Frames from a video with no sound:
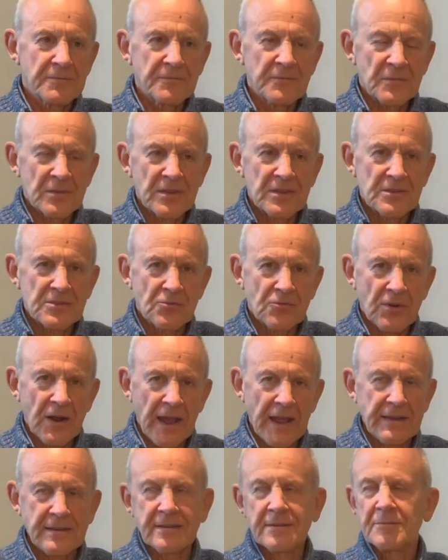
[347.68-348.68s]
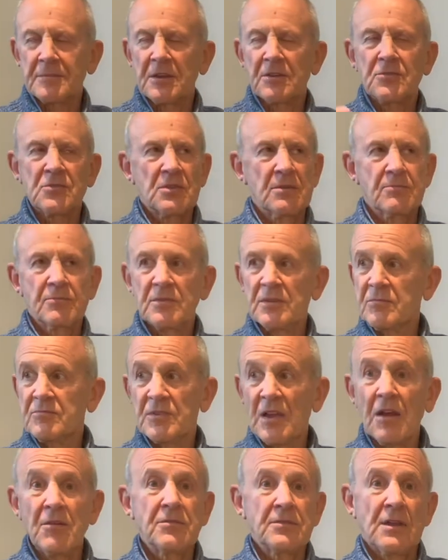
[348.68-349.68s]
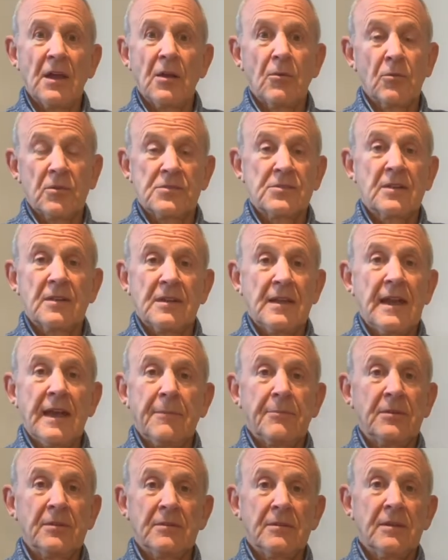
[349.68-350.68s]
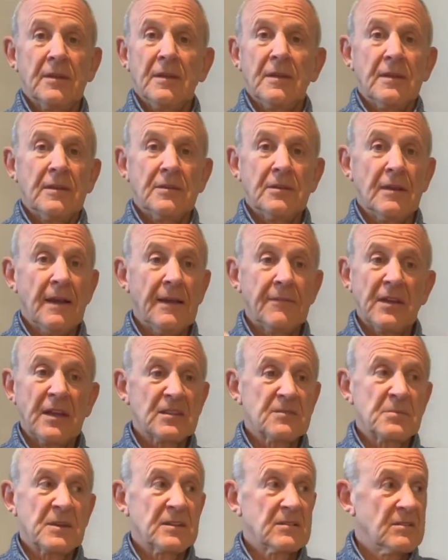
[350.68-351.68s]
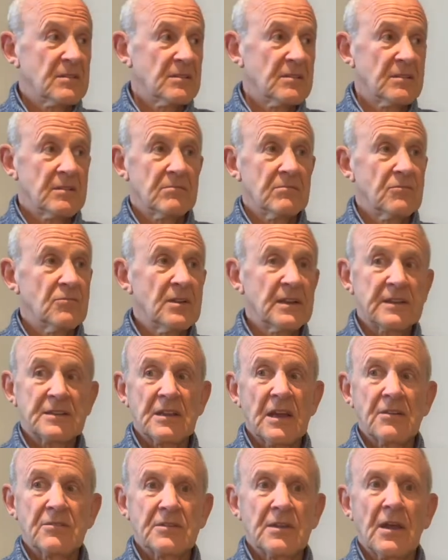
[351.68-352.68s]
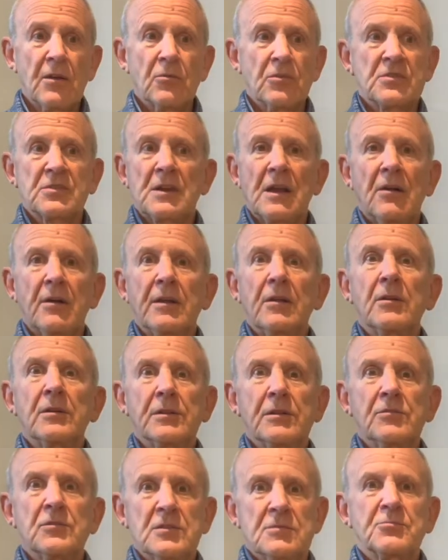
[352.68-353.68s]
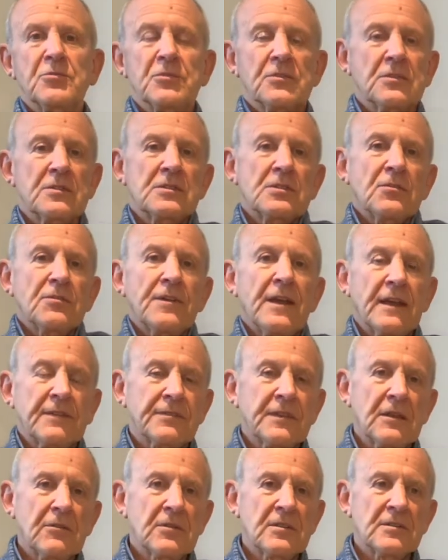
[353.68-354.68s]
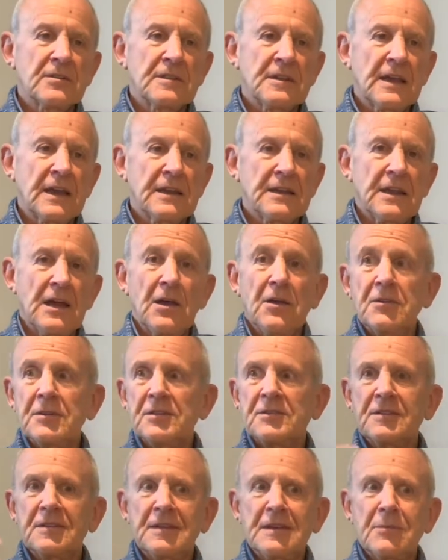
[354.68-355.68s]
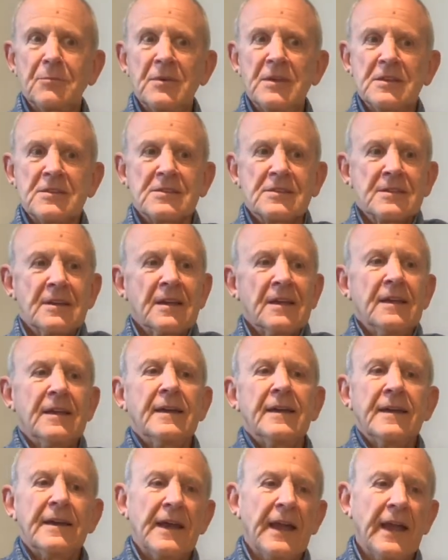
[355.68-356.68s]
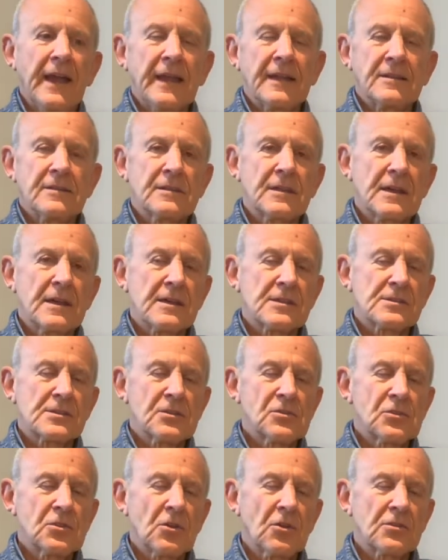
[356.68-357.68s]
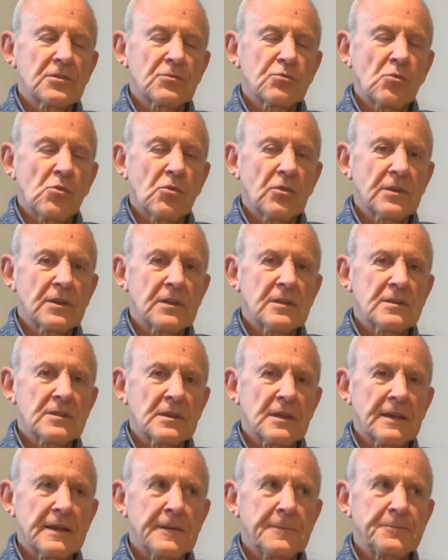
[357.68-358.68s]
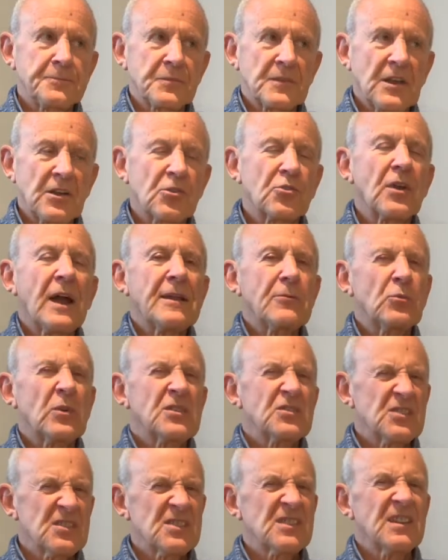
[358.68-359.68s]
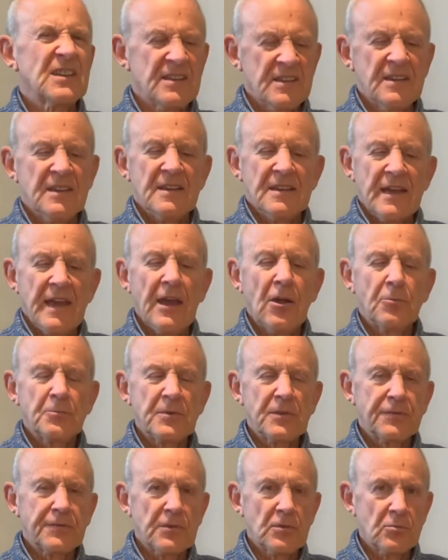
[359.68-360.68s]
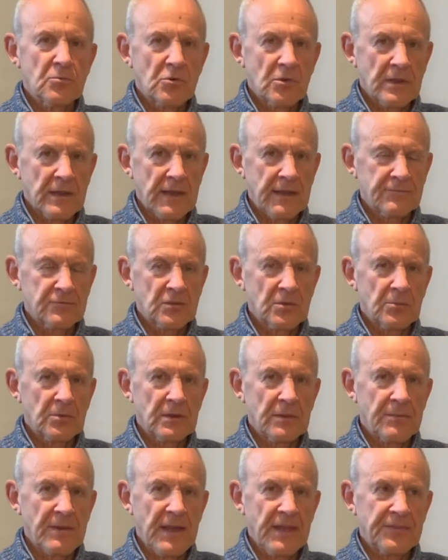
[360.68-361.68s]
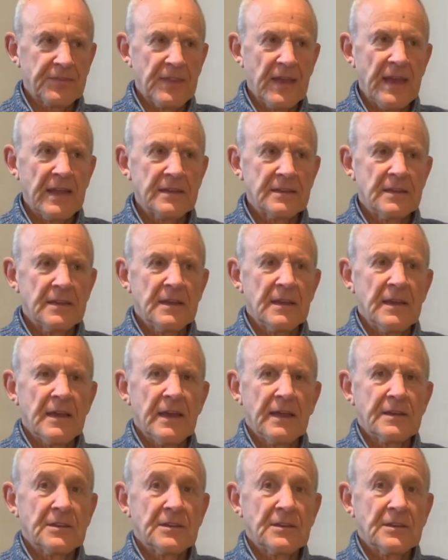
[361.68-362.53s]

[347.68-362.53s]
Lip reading: is great because you don't know what's going to happen. You really don't know what's going on. You just put yourself out there into the unknown, into the abyss. And St. John's Wort is a great one just to help you feel more comfortable about that and